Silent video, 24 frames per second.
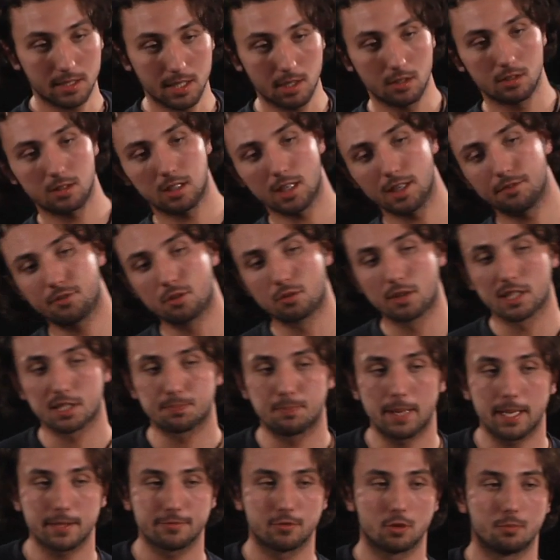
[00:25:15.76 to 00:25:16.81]
seriously, if you're
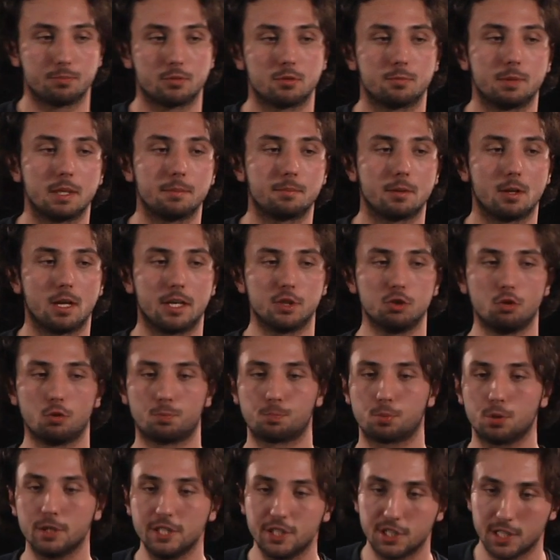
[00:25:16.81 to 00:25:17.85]
respectful to people and you
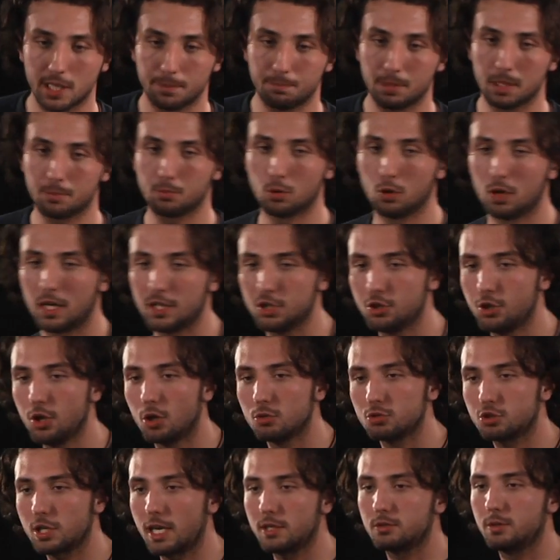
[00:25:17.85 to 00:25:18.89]
appreciate people and you
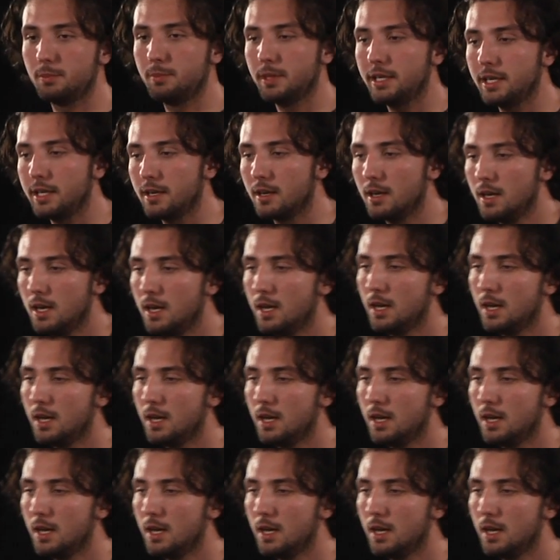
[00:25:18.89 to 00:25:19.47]
don't try to be,